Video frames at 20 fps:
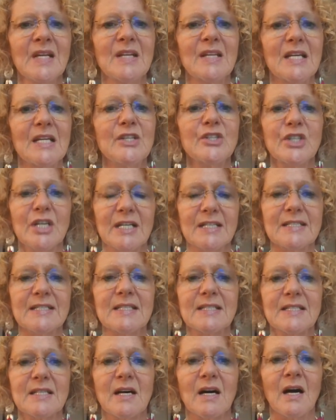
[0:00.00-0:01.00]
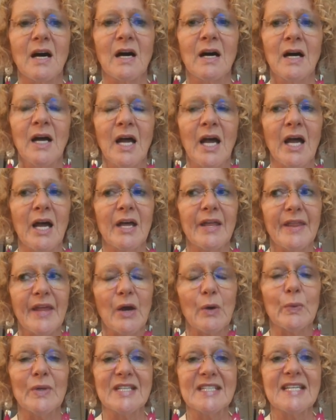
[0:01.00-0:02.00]
then chances are
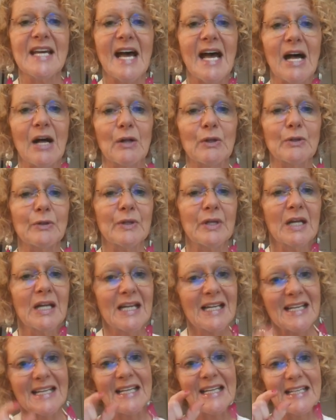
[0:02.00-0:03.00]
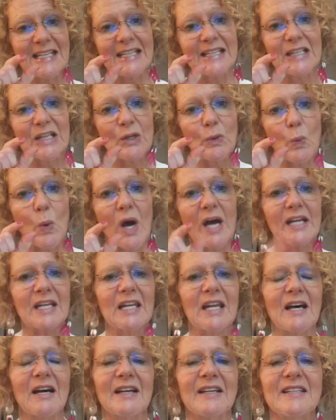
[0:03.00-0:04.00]
that we tell little white
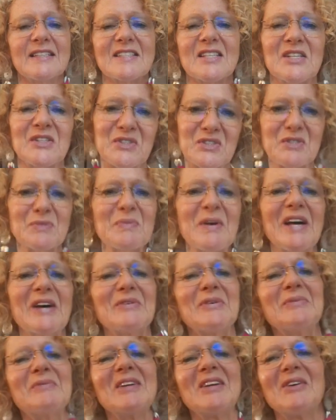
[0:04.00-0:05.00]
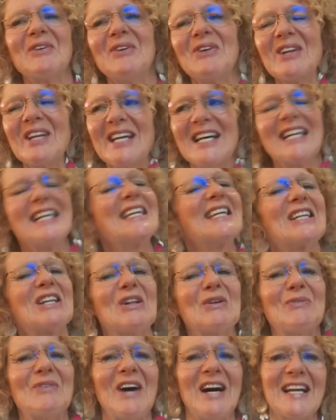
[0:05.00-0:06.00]
lies. And somehow when we call it a
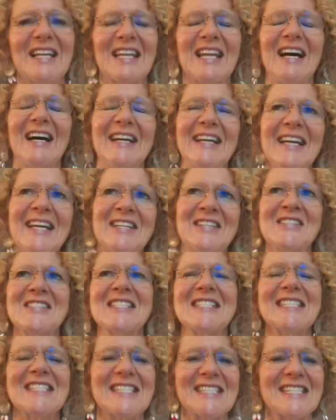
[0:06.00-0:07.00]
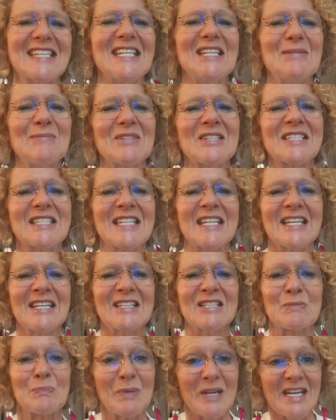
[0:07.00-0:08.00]
little white lie, it doesn't seem, does it,
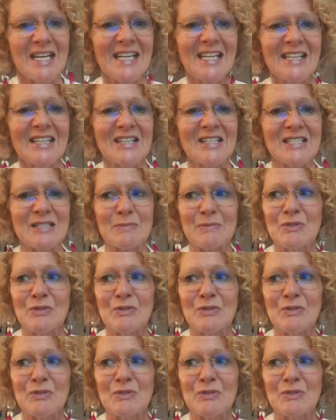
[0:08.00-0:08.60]
as big and as